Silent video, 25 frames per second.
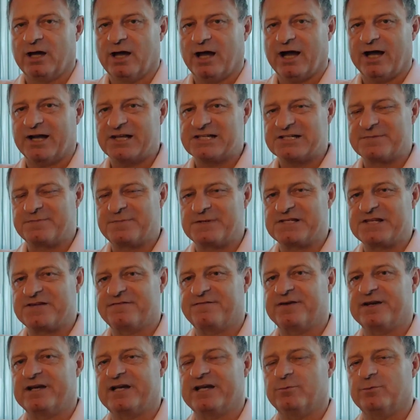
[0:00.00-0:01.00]
I
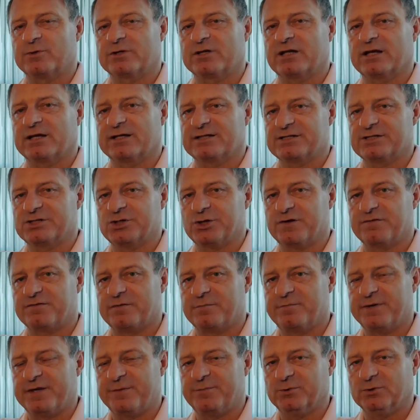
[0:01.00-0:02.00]
specifically would like to hear
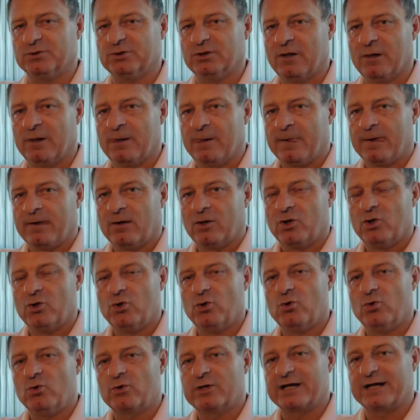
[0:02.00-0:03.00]
from people
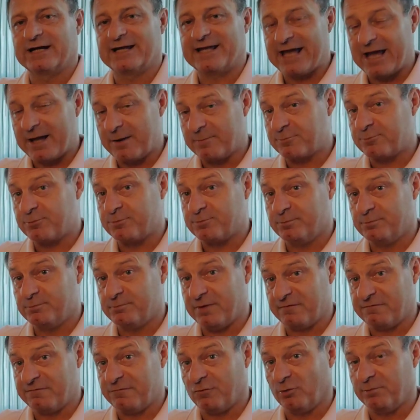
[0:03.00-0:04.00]
who can get
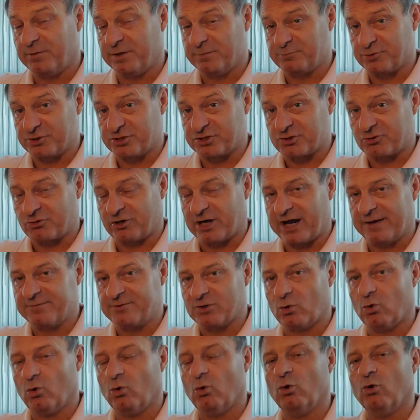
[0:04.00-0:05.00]
metformin
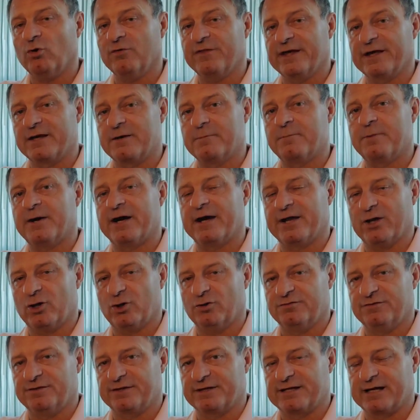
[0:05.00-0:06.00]
prescribed, or they can buy it
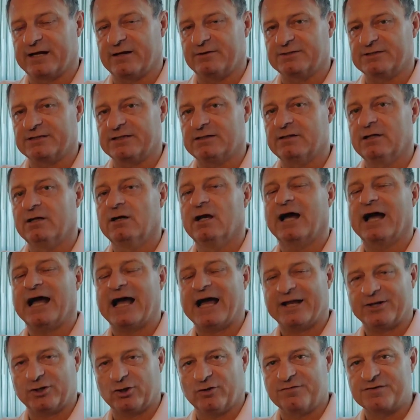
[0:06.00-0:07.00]
over the counter
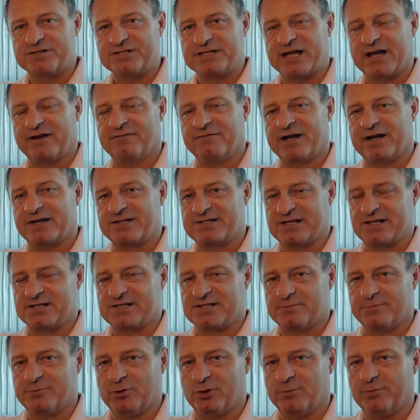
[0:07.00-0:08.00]
and obviously have access
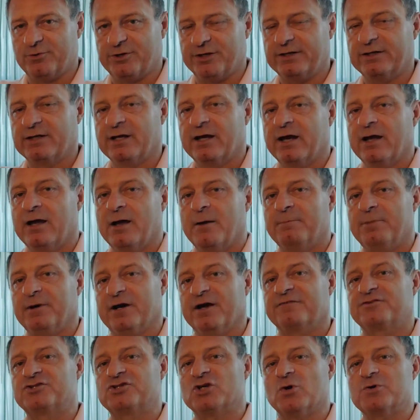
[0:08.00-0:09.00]
to berberine, but
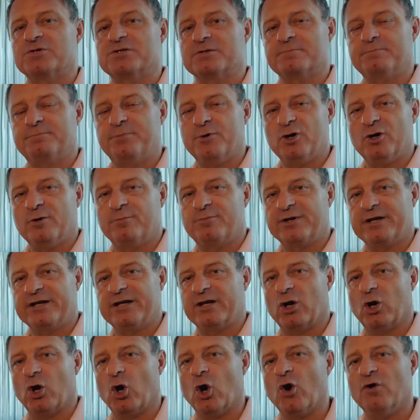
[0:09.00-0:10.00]
have chosen
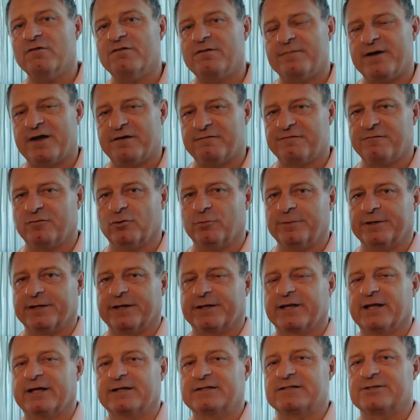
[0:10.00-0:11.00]
berberine over metformin.
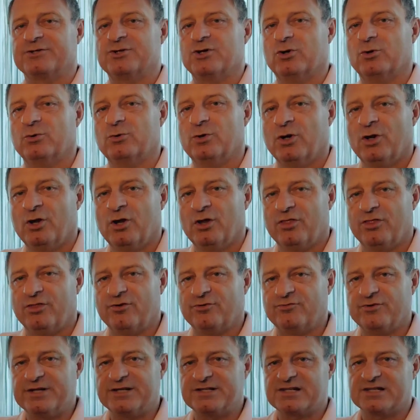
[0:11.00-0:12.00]
I'd like to know the
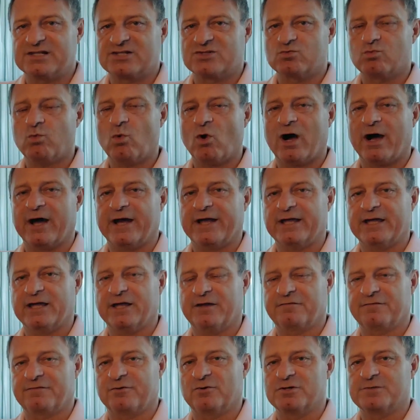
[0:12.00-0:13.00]
reasons why,
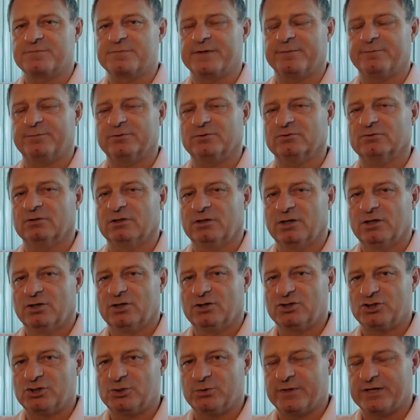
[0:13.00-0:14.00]
if those people
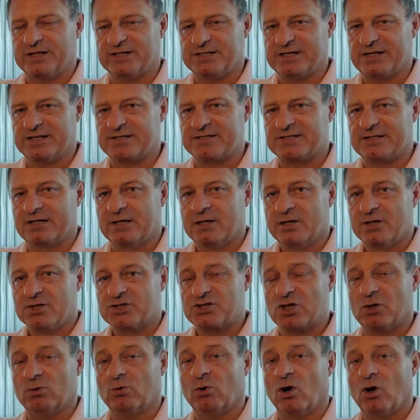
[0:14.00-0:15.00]
do exist.
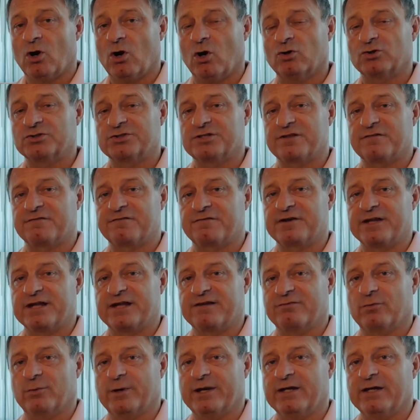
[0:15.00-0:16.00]
So on to the free
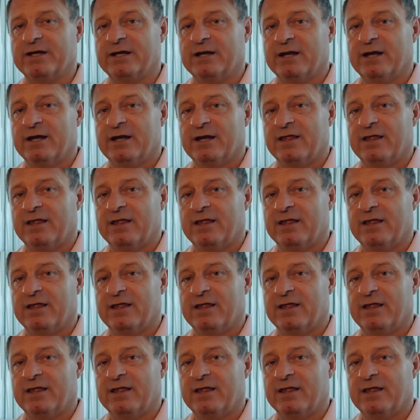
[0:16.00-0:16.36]
giveaway.